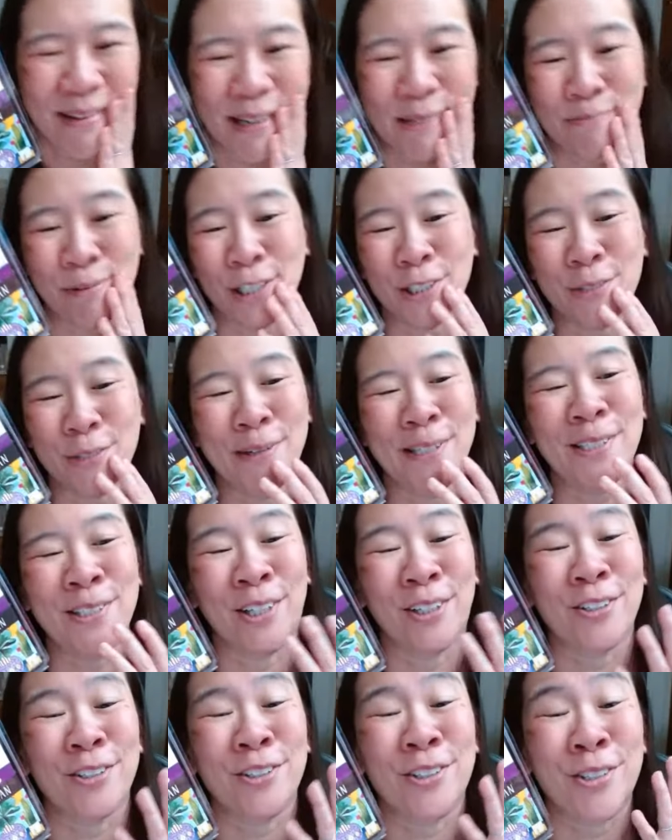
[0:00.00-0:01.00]
my brush pens
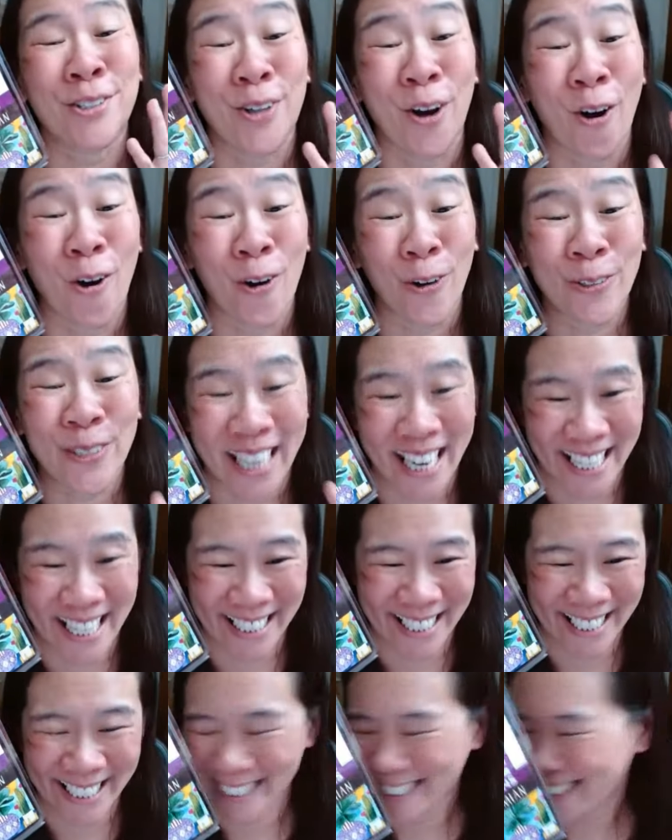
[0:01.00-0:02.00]
are so dead.